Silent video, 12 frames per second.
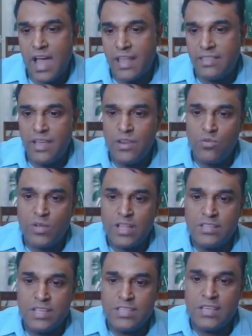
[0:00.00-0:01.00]
and then you
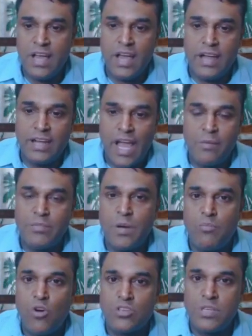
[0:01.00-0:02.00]
can just type the
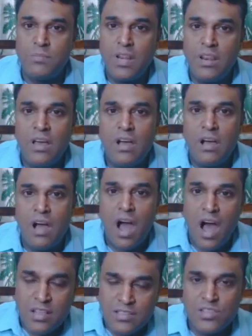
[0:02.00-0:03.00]
possible
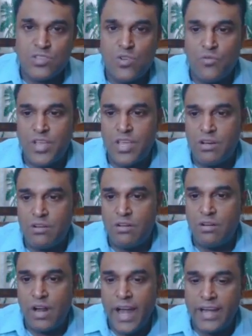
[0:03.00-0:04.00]
answers over here,
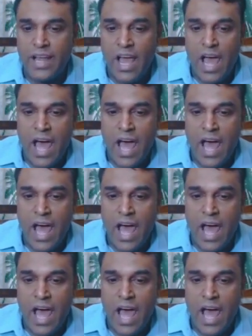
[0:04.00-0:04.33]
right?